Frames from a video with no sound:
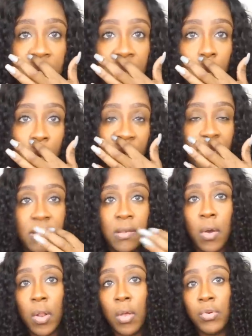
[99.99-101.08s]
I wanted to sell
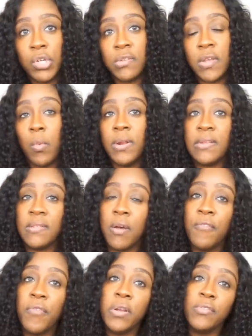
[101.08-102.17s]
closures. I wanted to sell
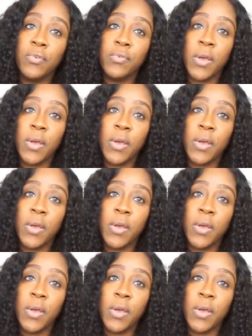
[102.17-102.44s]
frontals.